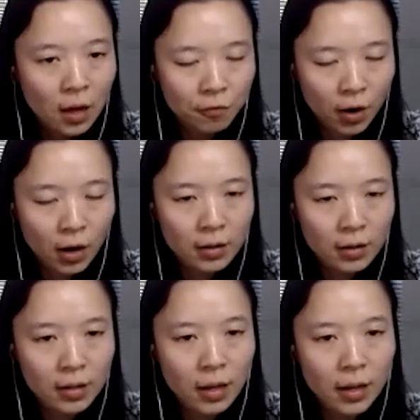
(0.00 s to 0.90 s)

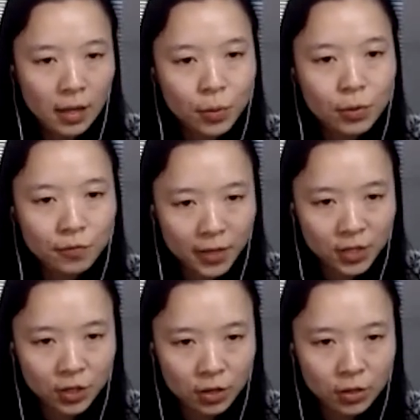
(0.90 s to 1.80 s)
from input
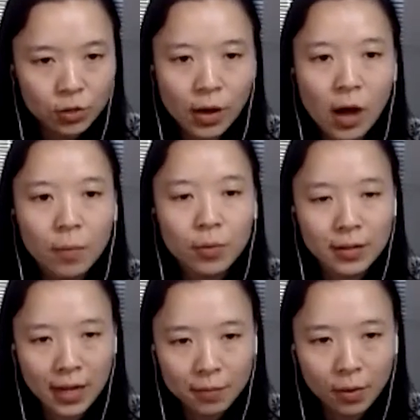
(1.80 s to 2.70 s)
feature to output
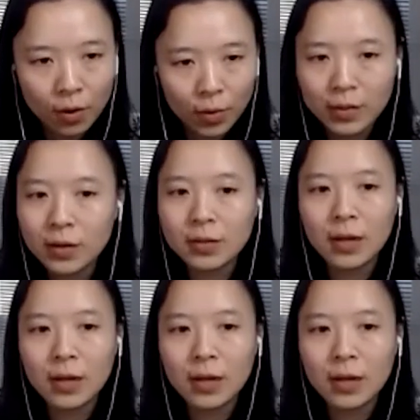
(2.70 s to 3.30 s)
label, whether the